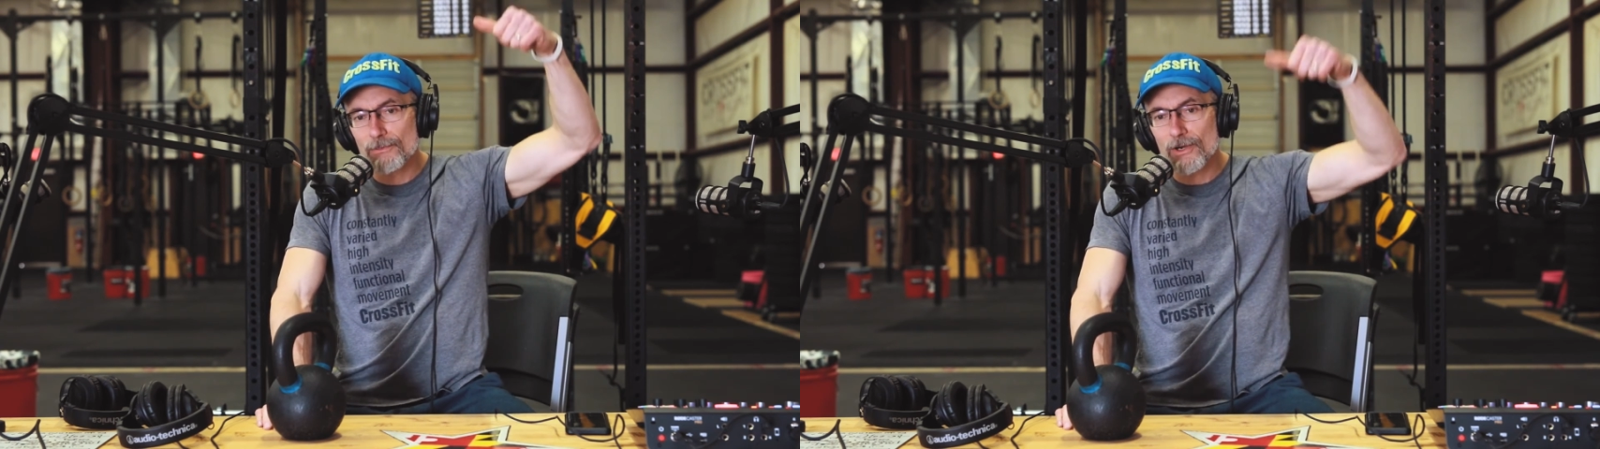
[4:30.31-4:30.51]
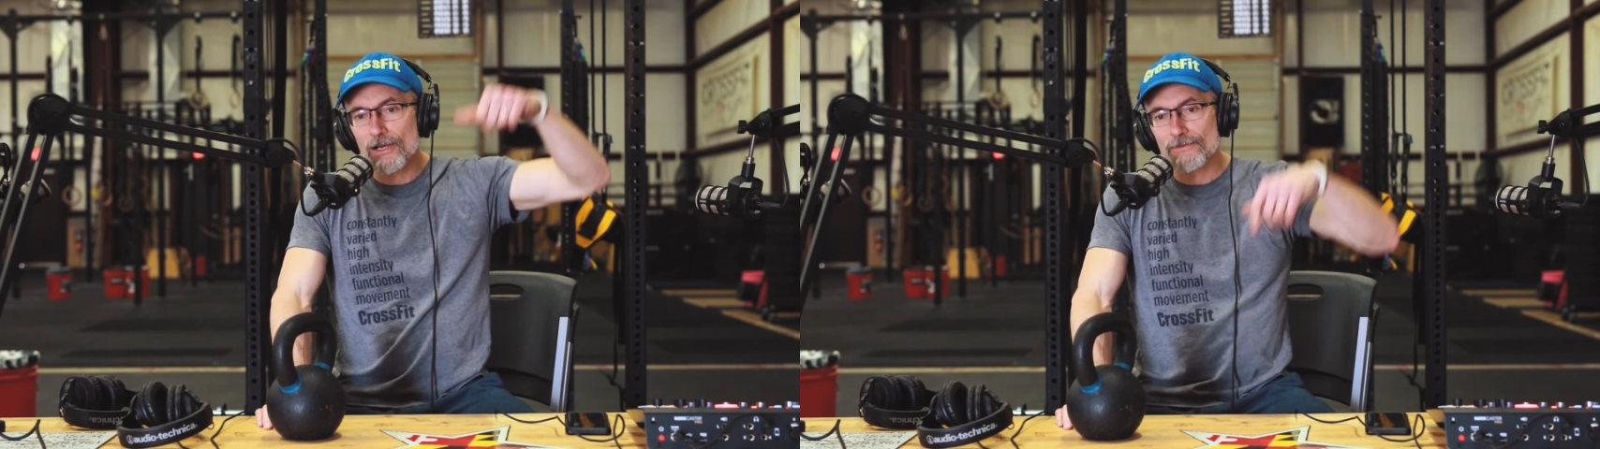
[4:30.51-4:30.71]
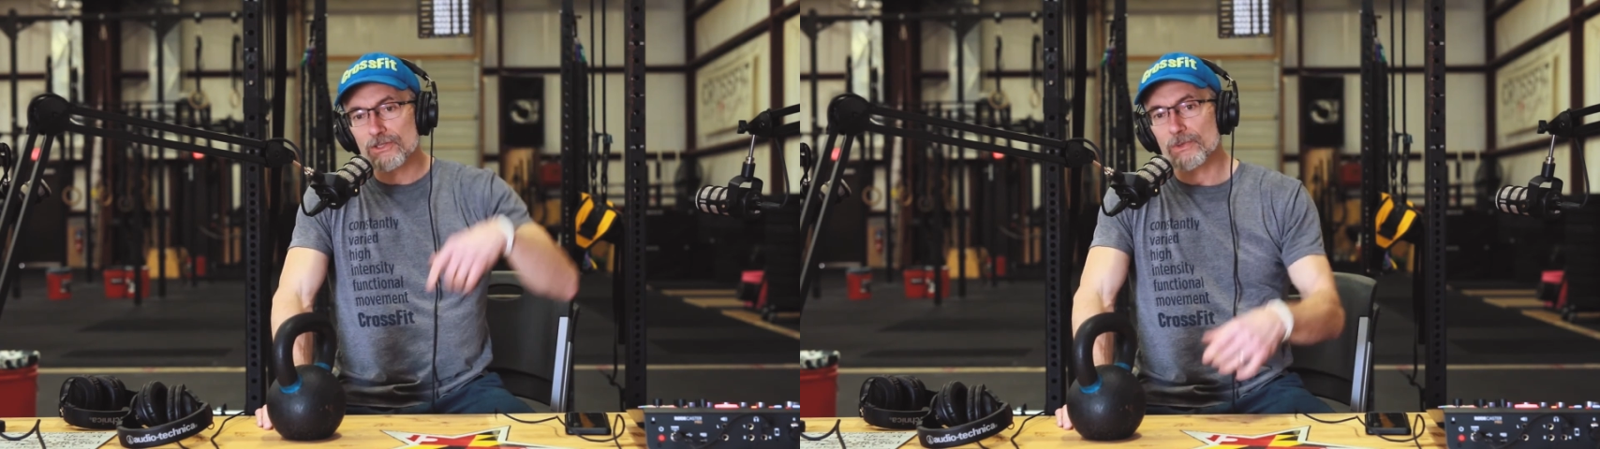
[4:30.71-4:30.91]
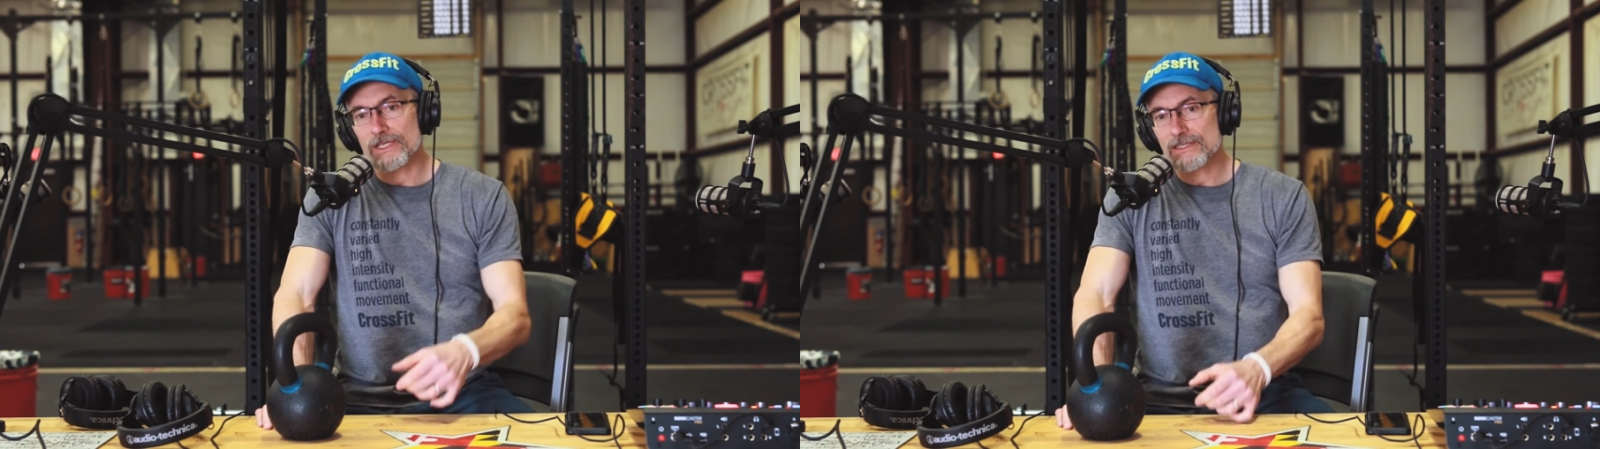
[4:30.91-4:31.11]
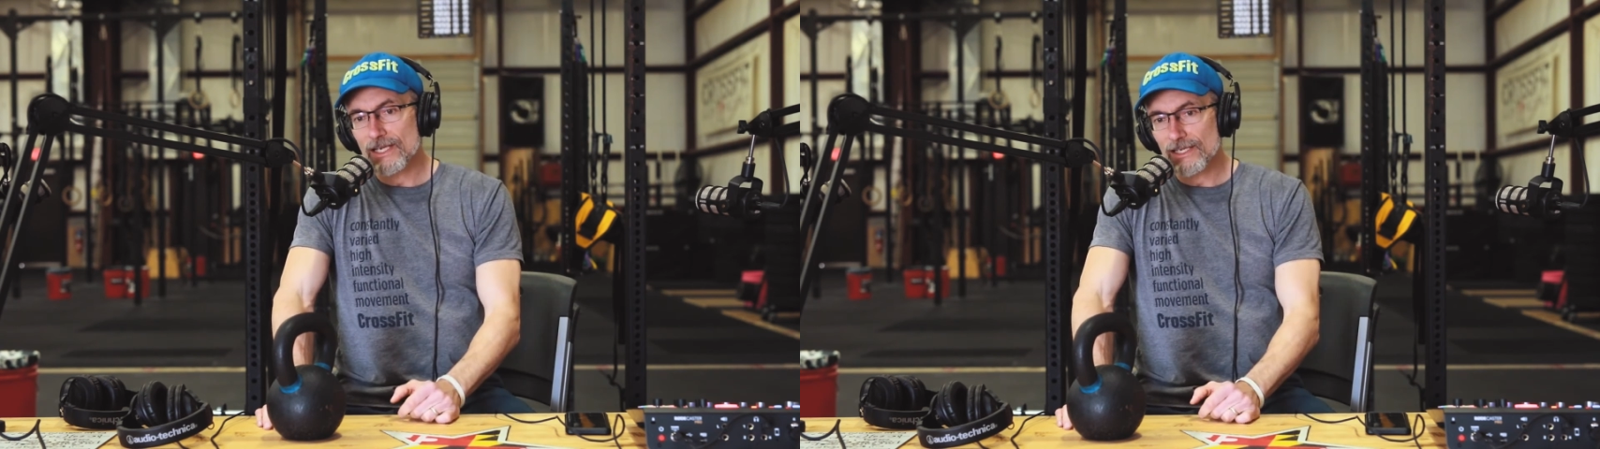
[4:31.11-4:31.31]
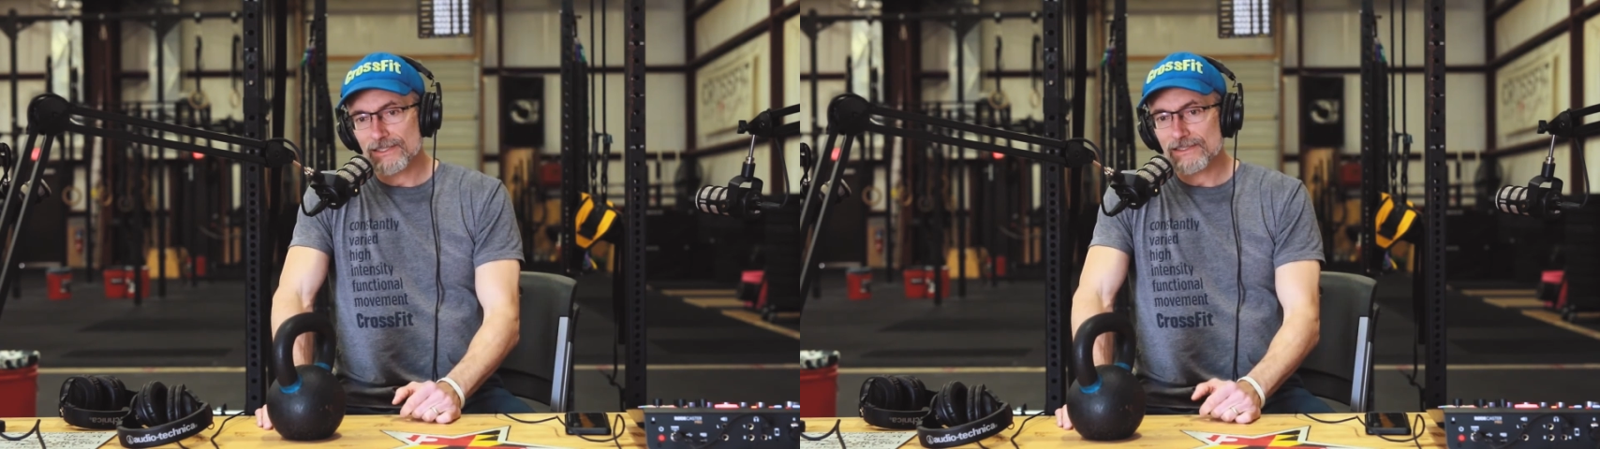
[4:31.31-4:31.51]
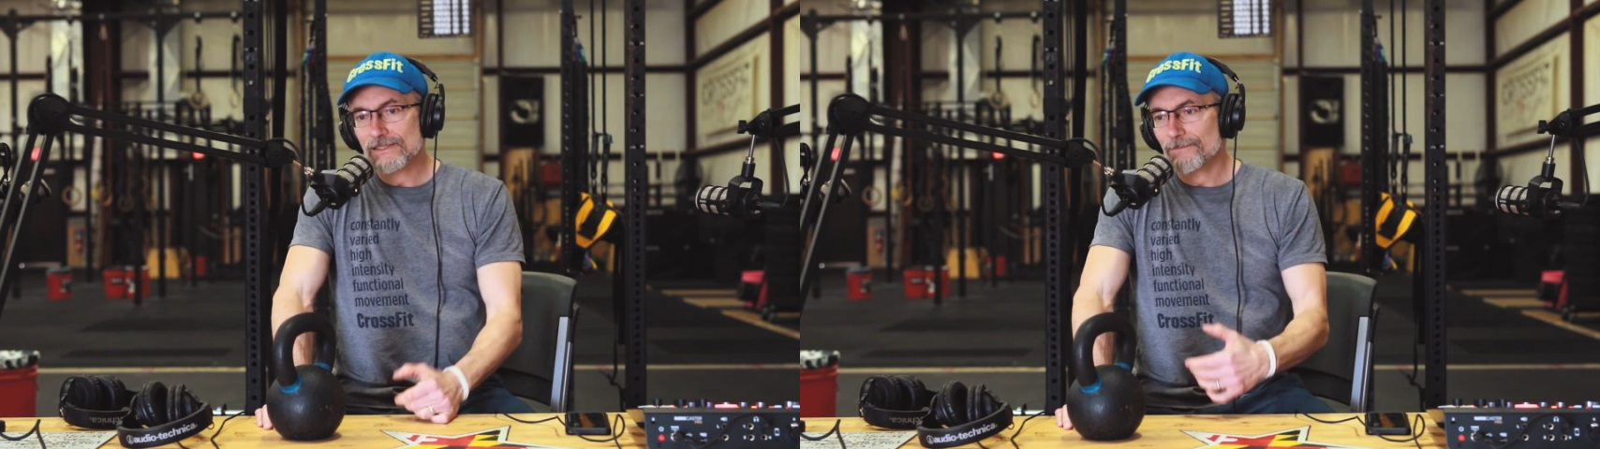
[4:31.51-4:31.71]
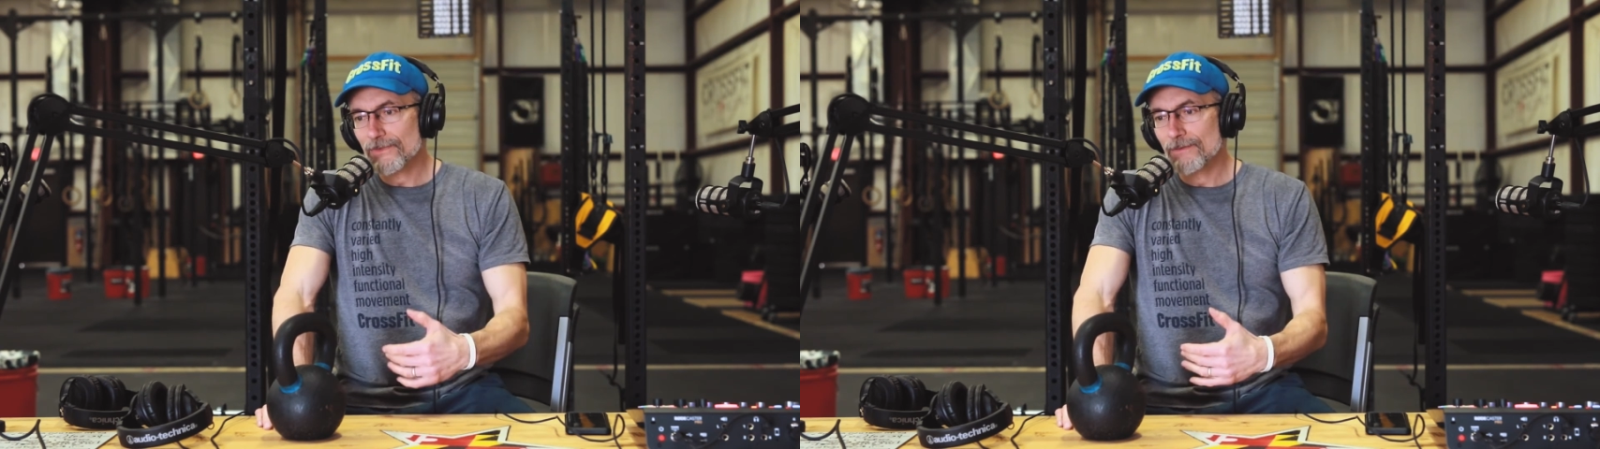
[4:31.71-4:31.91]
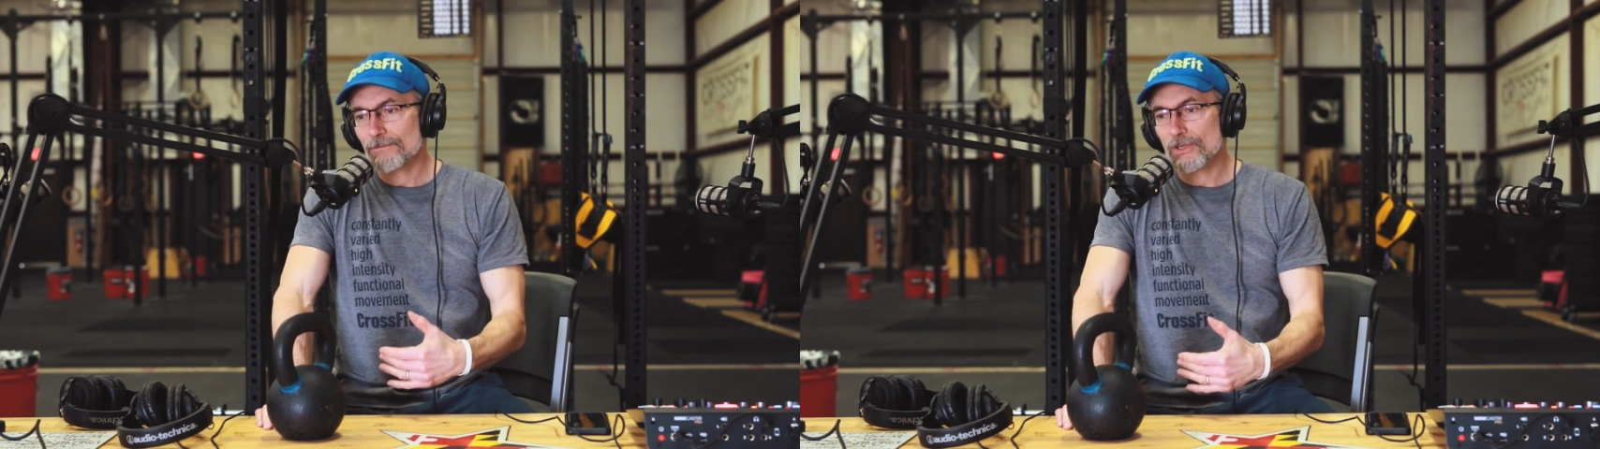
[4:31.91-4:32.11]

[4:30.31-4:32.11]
the bar for 20 seconds and